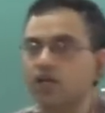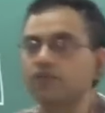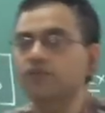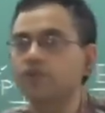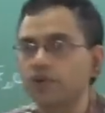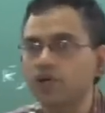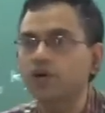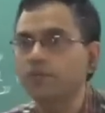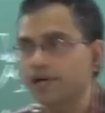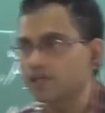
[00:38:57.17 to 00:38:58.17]
of the fluid
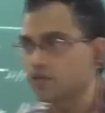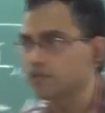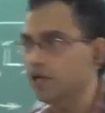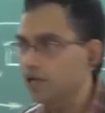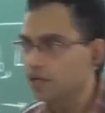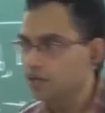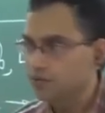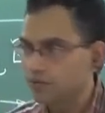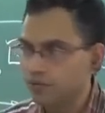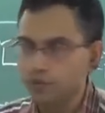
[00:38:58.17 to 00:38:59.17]
or mass of the
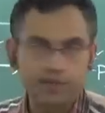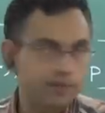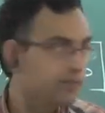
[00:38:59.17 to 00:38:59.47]
fluid.